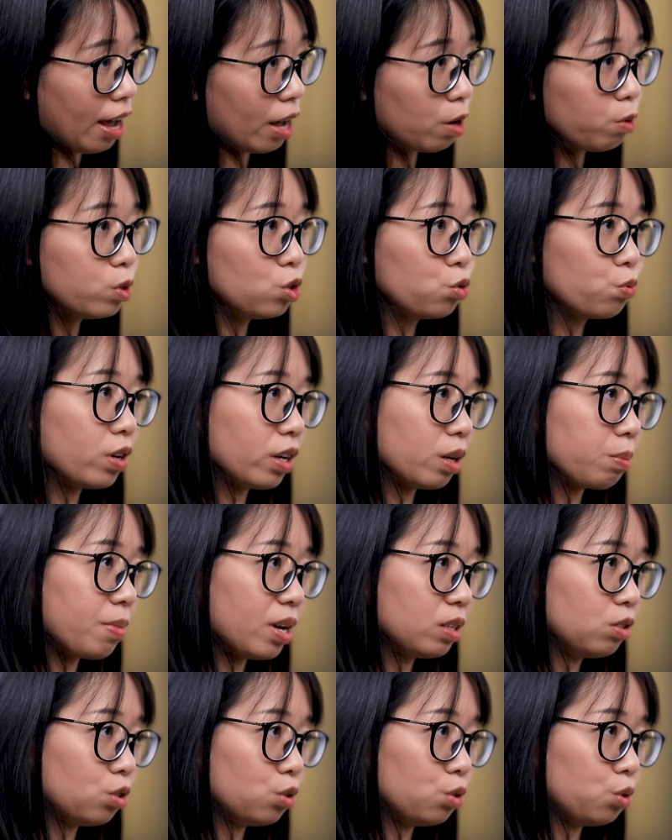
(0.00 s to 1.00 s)
I would
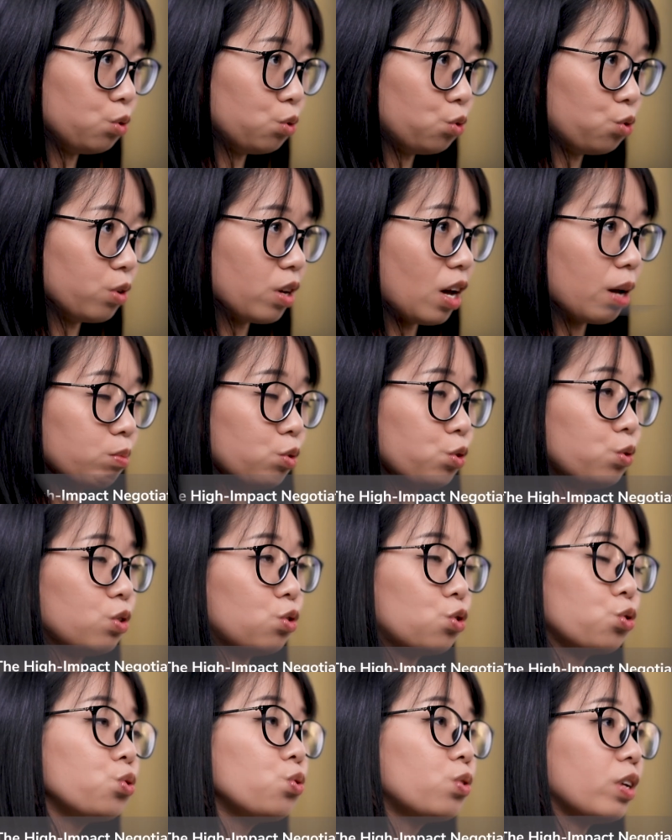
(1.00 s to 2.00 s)
recommend you to come to
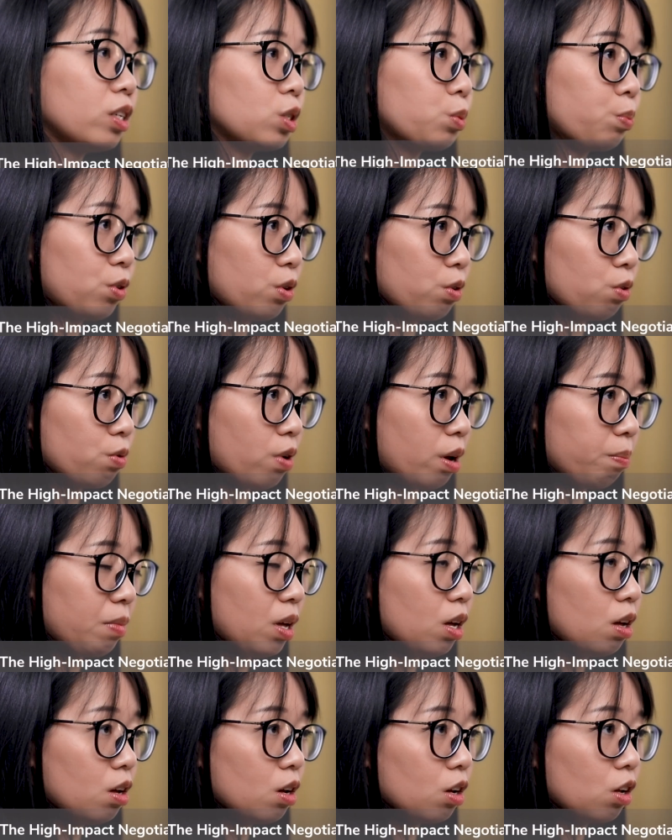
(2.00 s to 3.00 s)
the 2 days program
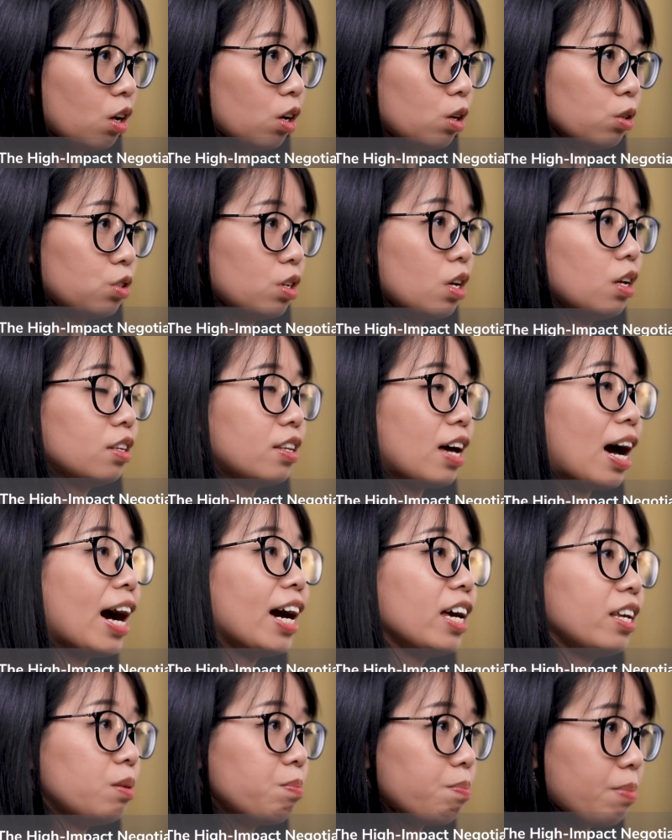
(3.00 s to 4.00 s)
called the
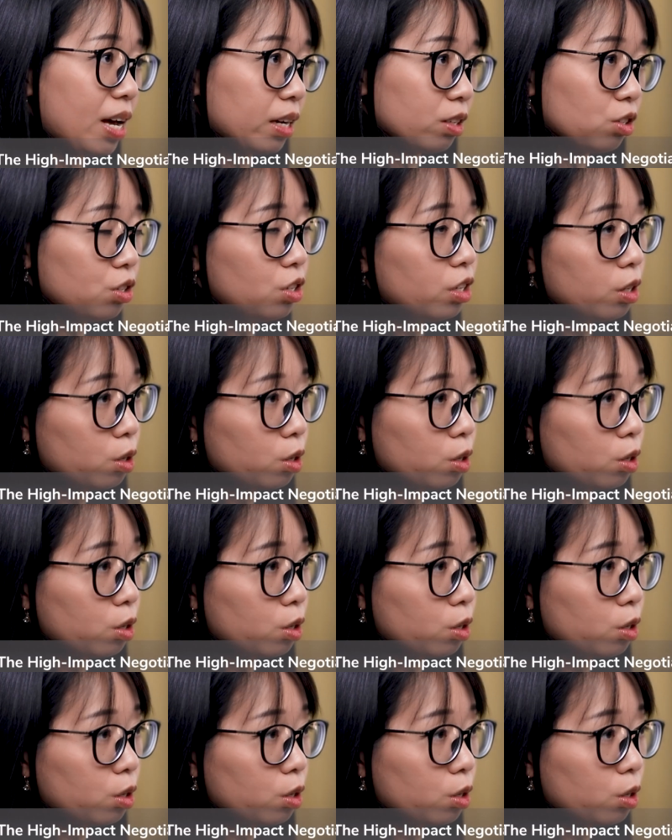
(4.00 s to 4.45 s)
High-Impact